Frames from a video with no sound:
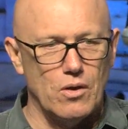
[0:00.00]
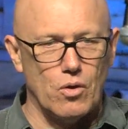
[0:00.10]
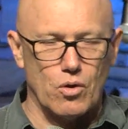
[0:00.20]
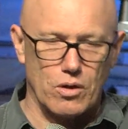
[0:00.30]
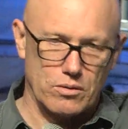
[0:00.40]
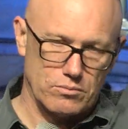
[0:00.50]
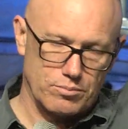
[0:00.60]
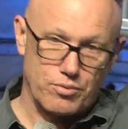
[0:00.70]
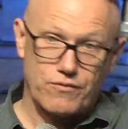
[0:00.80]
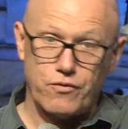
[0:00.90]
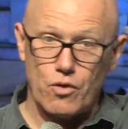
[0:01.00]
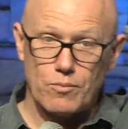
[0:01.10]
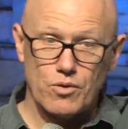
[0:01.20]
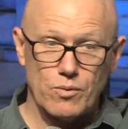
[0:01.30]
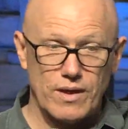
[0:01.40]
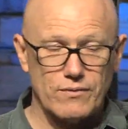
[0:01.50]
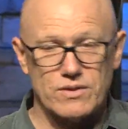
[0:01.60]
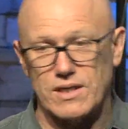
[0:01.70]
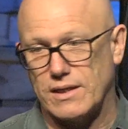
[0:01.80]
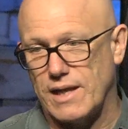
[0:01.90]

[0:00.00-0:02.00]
or performer or whatever and say,